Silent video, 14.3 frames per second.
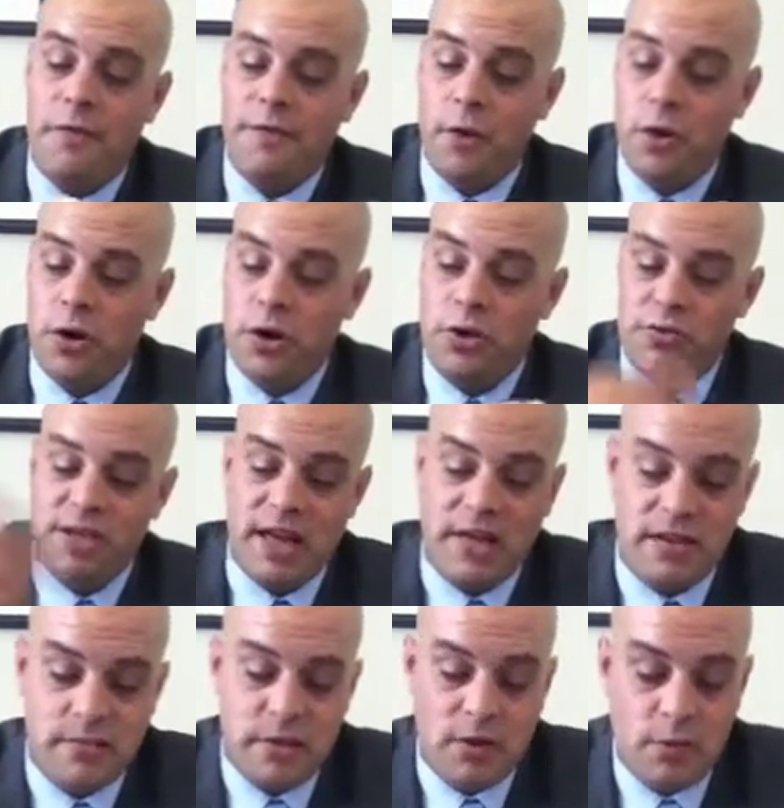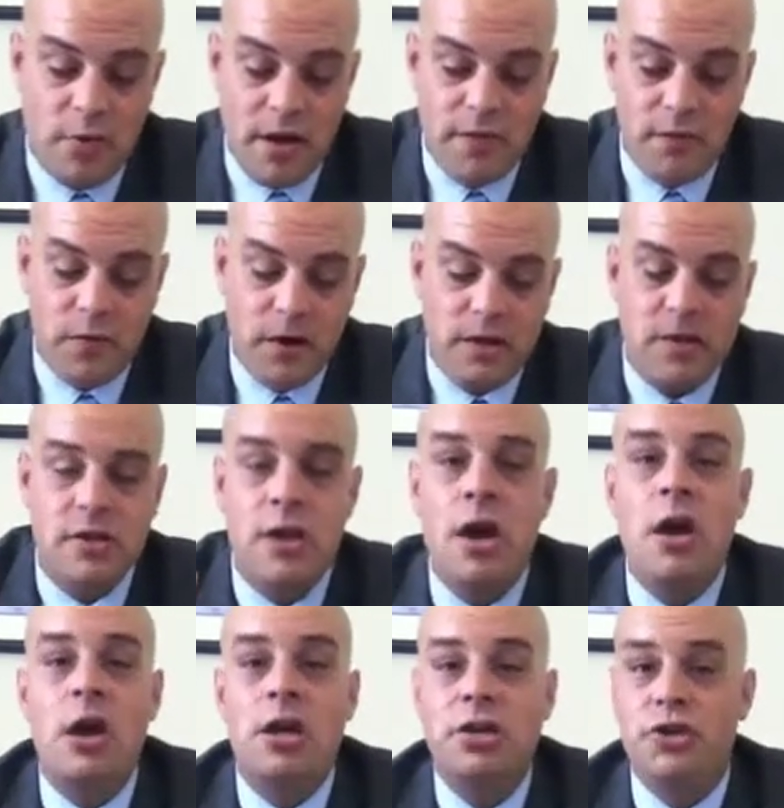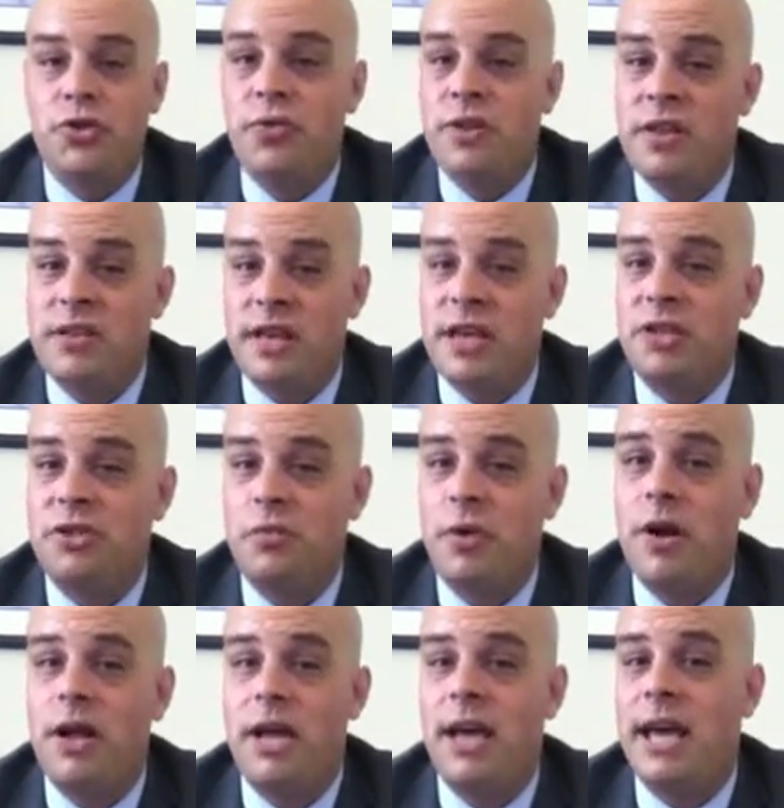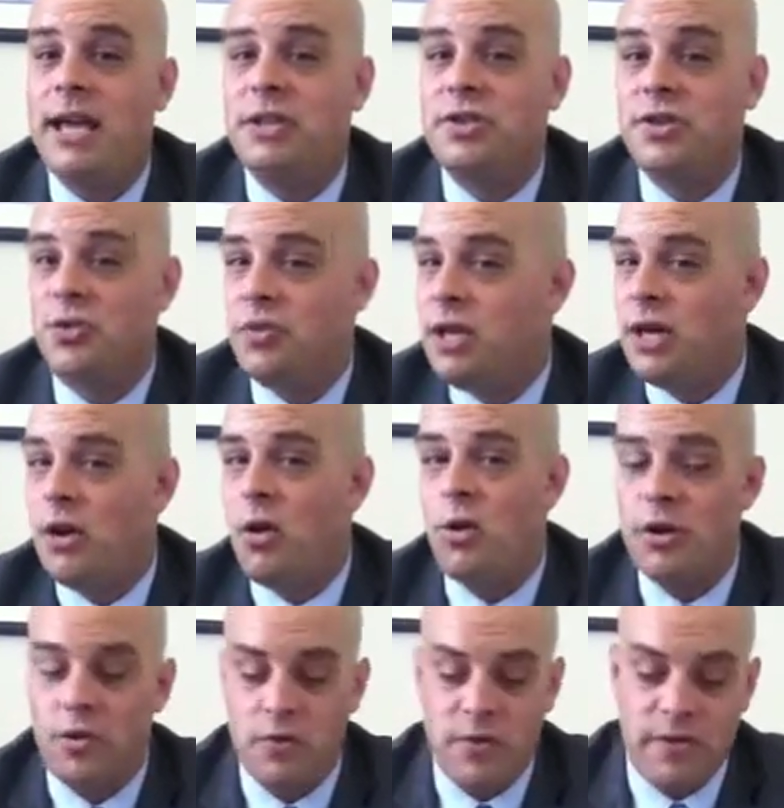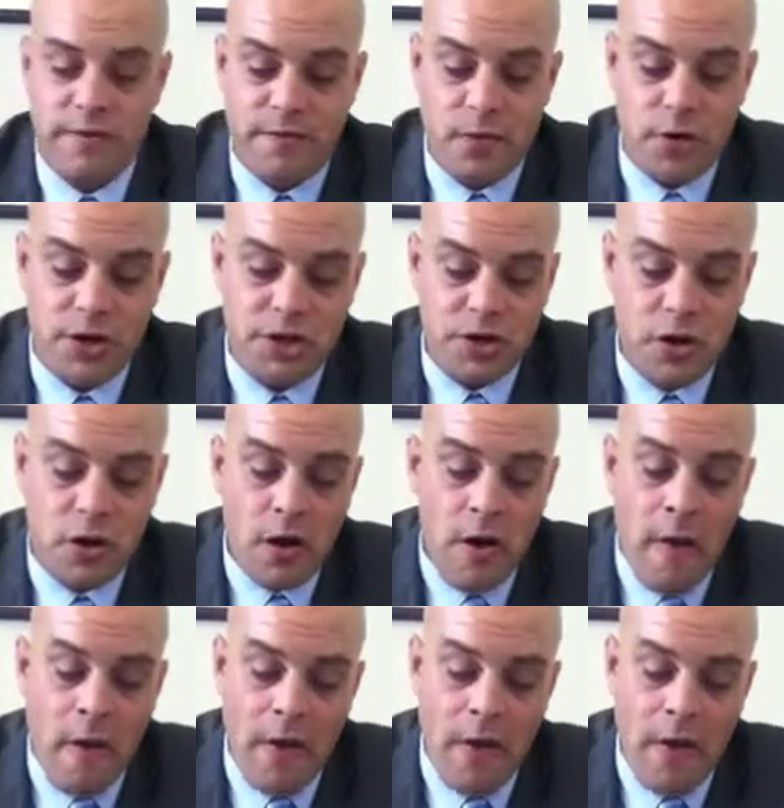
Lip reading: for a New Testament reference to the sanctuary and to the articles of furniture.